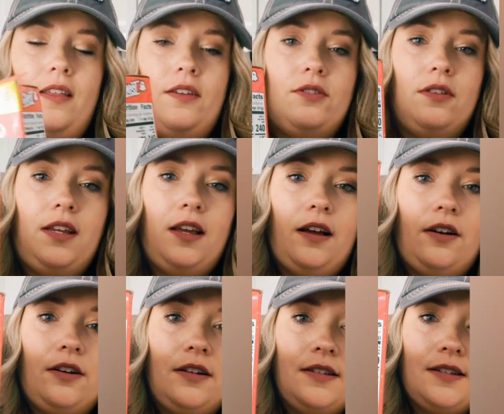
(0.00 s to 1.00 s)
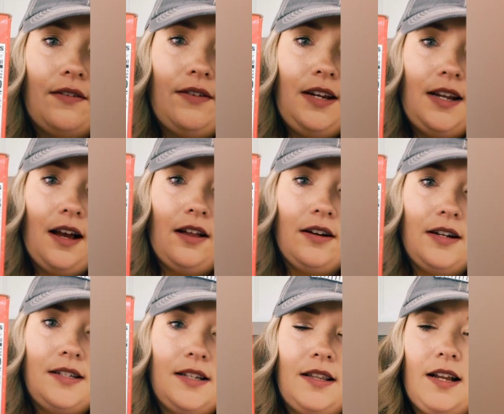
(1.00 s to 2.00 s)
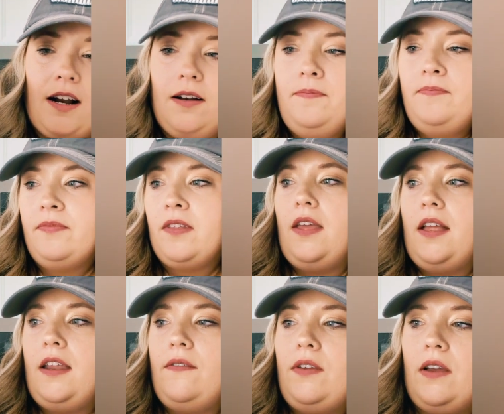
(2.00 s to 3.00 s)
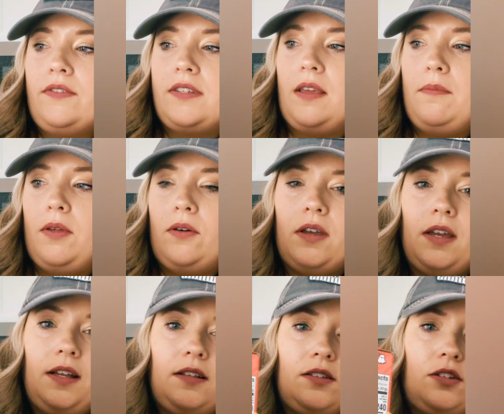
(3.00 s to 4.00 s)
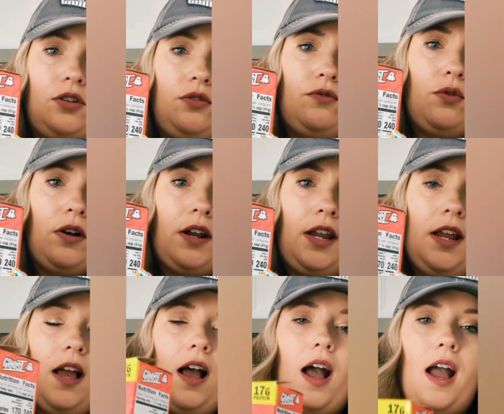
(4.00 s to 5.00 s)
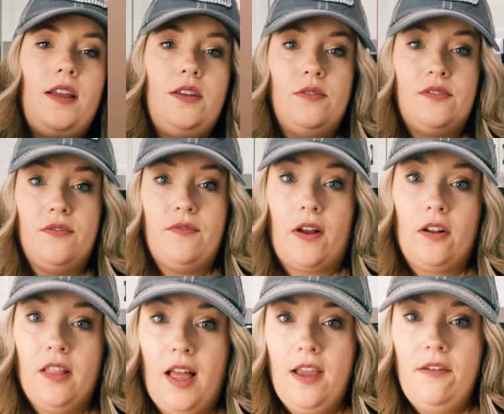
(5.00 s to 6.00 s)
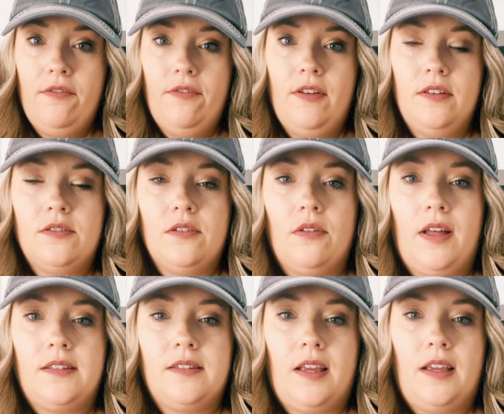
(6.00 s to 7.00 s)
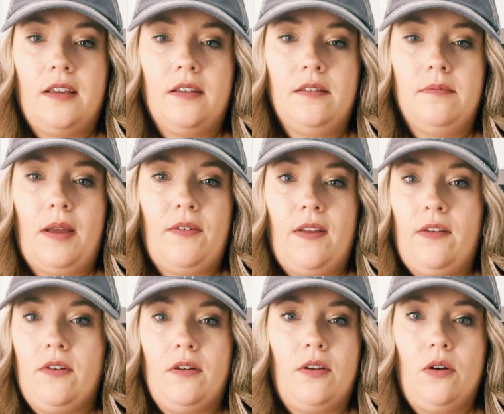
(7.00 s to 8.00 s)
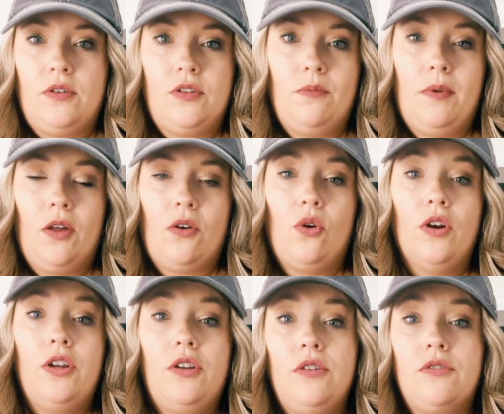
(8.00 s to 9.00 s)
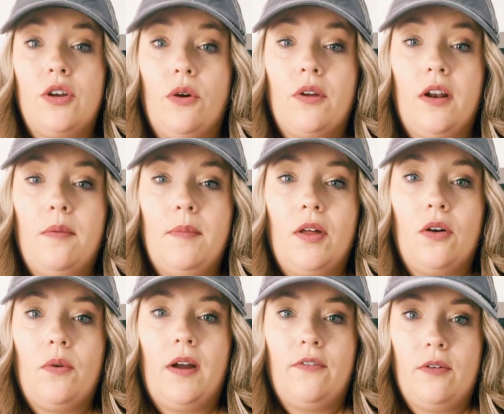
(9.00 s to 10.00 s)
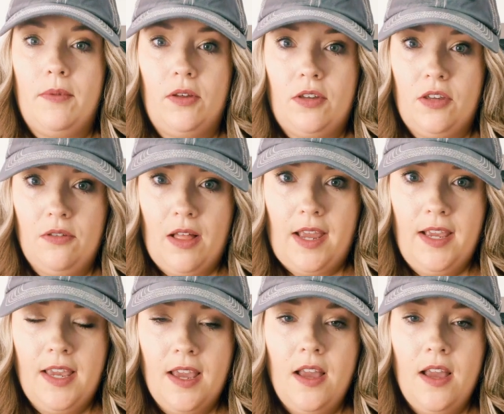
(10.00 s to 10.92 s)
There's only 170 calories in there. And then if you have skim milk, it's 240. I use Fairlife, so that's like my favorite go-to milk. Or you could use coconut milk, whatever milk you like.